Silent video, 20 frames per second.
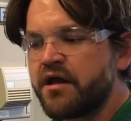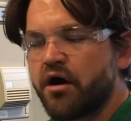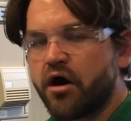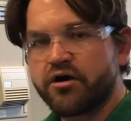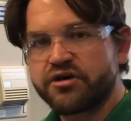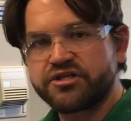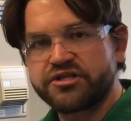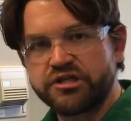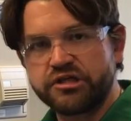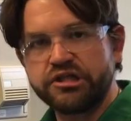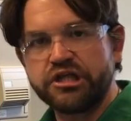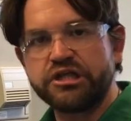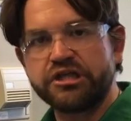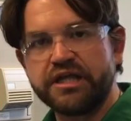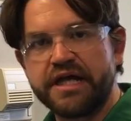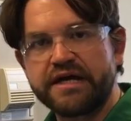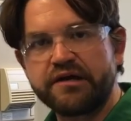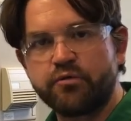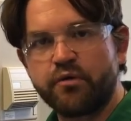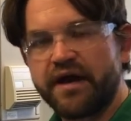are still a
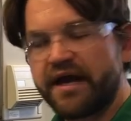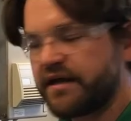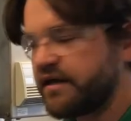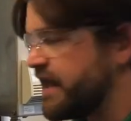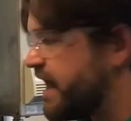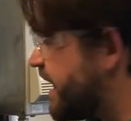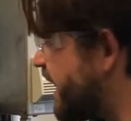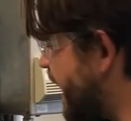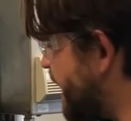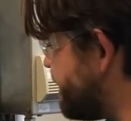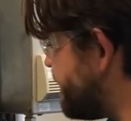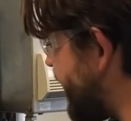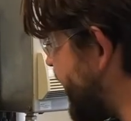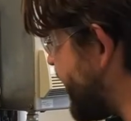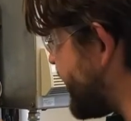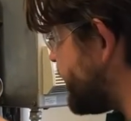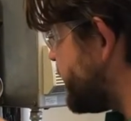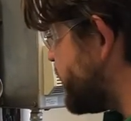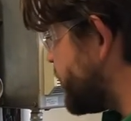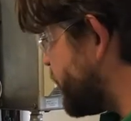liquid, and they